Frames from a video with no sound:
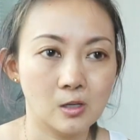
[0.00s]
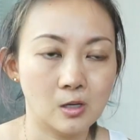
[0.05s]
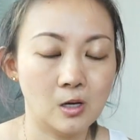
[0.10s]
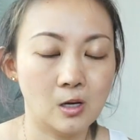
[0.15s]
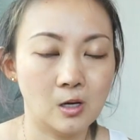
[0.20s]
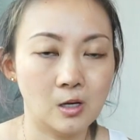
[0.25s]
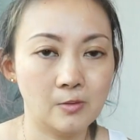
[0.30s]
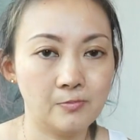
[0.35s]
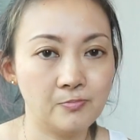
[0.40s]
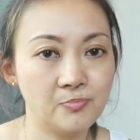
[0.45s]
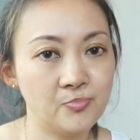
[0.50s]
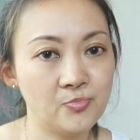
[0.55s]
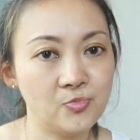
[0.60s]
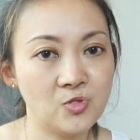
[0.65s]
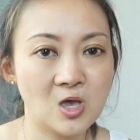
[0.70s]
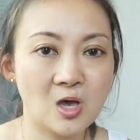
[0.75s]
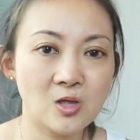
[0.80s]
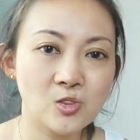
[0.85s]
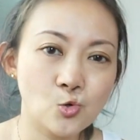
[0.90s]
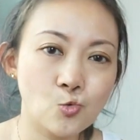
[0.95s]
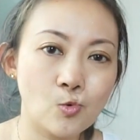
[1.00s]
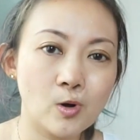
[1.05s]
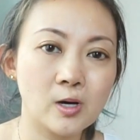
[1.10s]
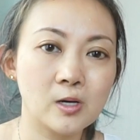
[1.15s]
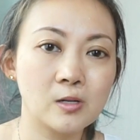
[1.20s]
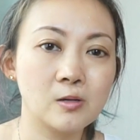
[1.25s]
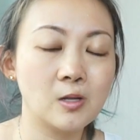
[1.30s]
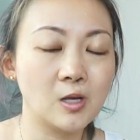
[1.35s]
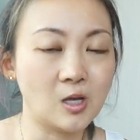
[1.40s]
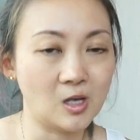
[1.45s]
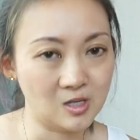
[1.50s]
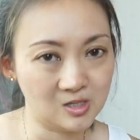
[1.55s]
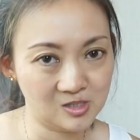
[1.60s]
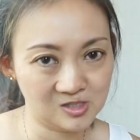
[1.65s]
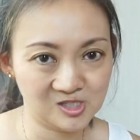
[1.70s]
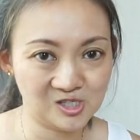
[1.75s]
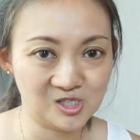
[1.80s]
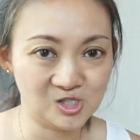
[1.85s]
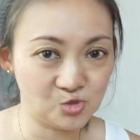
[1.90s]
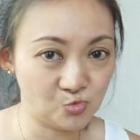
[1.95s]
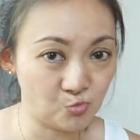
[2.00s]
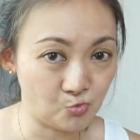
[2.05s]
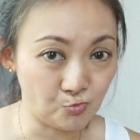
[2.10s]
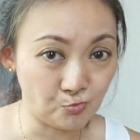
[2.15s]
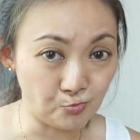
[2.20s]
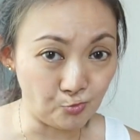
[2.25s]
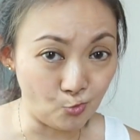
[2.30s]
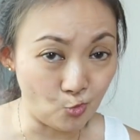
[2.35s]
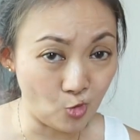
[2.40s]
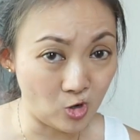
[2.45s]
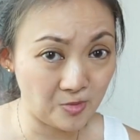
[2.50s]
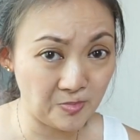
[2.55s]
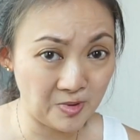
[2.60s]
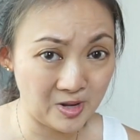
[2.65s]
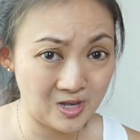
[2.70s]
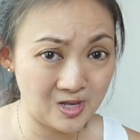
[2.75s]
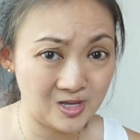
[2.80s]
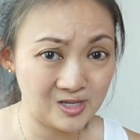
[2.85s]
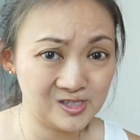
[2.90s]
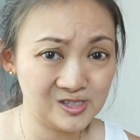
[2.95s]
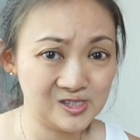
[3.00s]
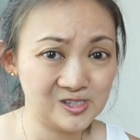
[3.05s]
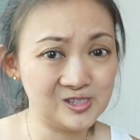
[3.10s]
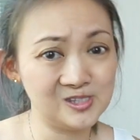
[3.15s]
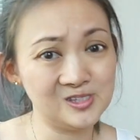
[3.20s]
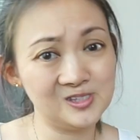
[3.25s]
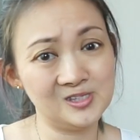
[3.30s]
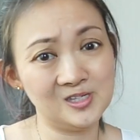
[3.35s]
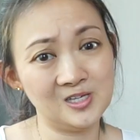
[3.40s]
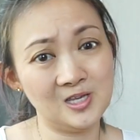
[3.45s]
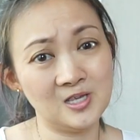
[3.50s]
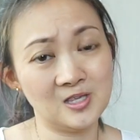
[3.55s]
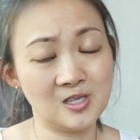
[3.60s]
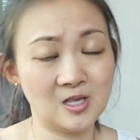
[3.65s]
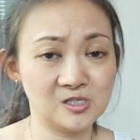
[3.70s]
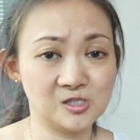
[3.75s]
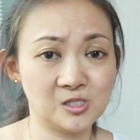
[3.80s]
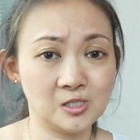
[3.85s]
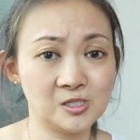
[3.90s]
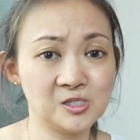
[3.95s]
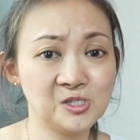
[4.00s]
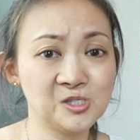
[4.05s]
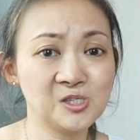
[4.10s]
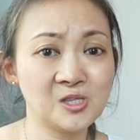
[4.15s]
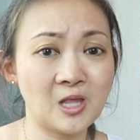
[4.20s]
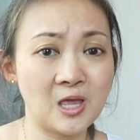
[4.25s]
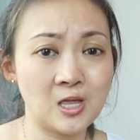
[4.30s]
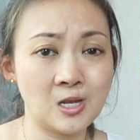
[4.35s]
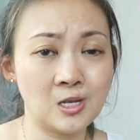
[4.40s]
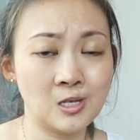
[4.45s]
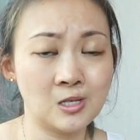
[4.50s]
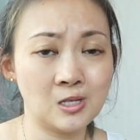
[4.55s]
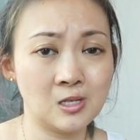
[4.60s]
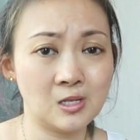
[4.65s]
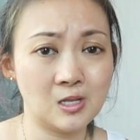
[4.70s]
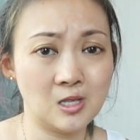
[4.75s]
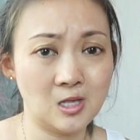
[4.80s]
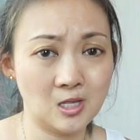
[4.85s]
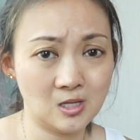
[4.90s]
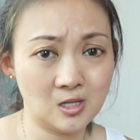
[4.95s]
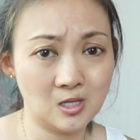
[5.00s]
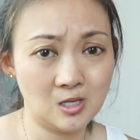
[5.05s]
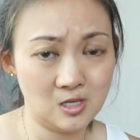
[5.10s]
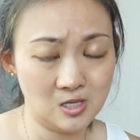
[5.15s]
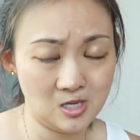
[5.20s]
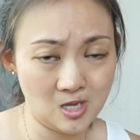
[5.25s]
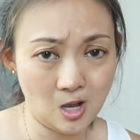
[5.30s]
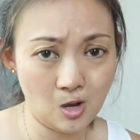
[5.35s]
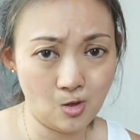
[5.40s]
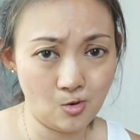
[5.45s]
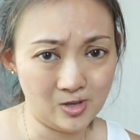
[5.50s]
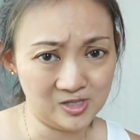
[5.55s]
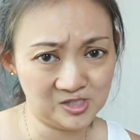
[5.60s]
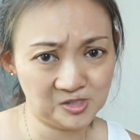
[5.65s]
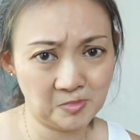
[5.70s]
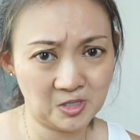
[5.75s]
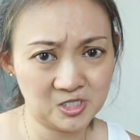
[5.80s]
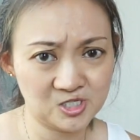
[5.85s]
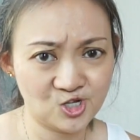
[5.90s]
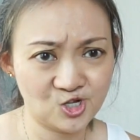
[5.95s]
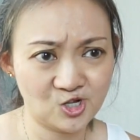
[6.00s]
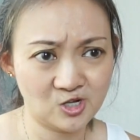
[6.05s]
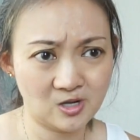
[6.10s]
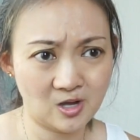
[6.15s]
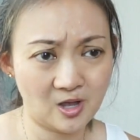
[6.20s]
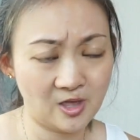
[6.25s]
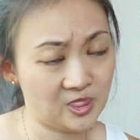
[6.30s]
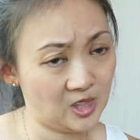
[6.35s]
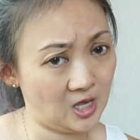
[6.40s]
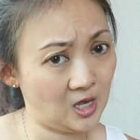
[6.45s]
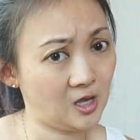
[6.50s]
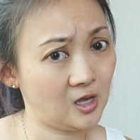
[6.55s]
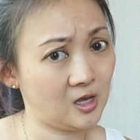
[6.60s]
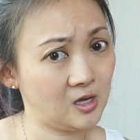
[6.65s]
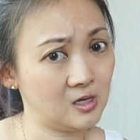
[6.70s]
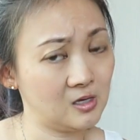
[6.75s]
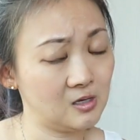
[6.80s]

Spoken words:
The other one, because it's water-based, it doesn't stain it yellow as much, I think.